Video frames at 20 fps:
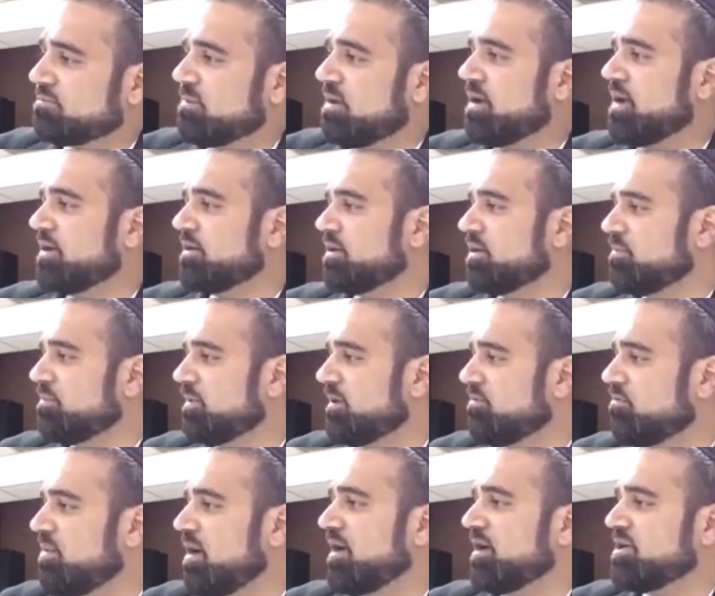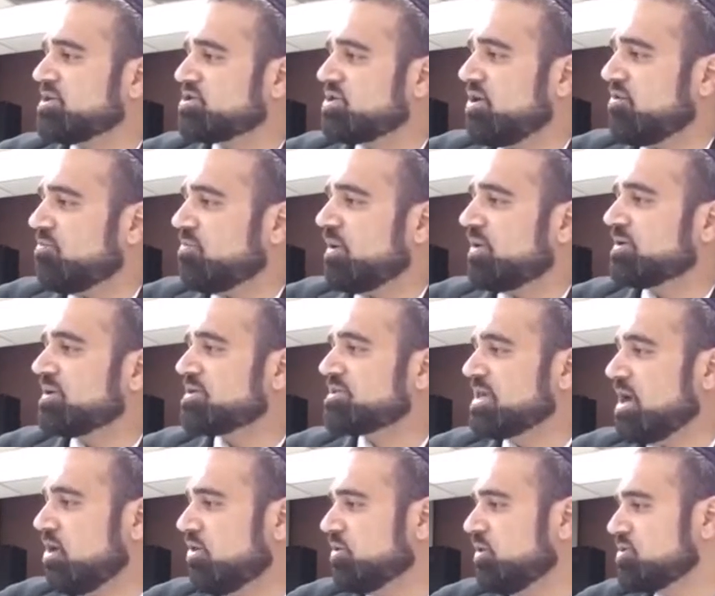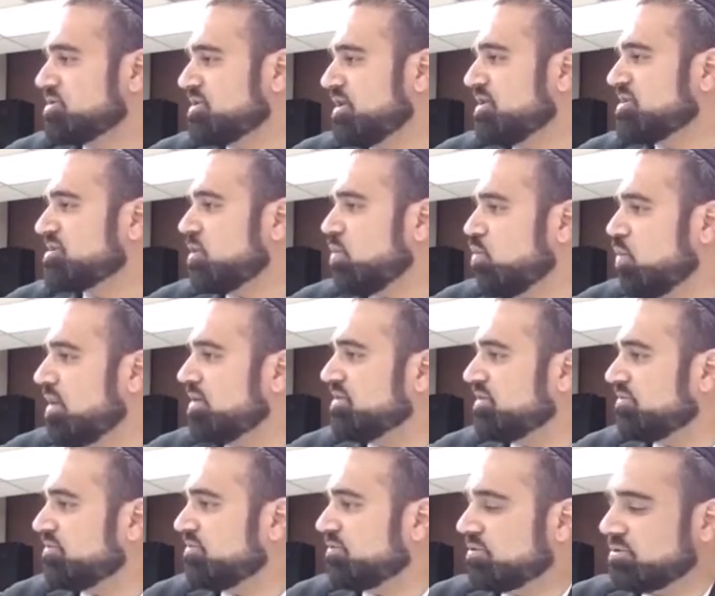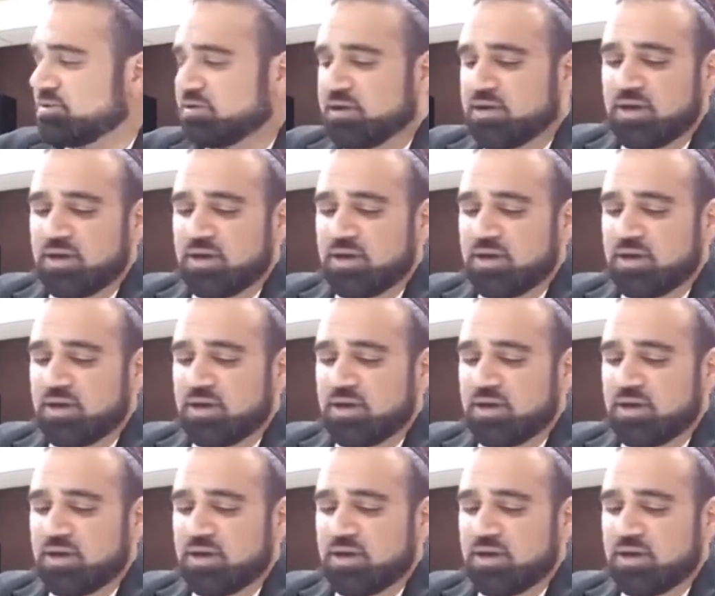a little bit of money, so you have parnasah, all those things are wonderful.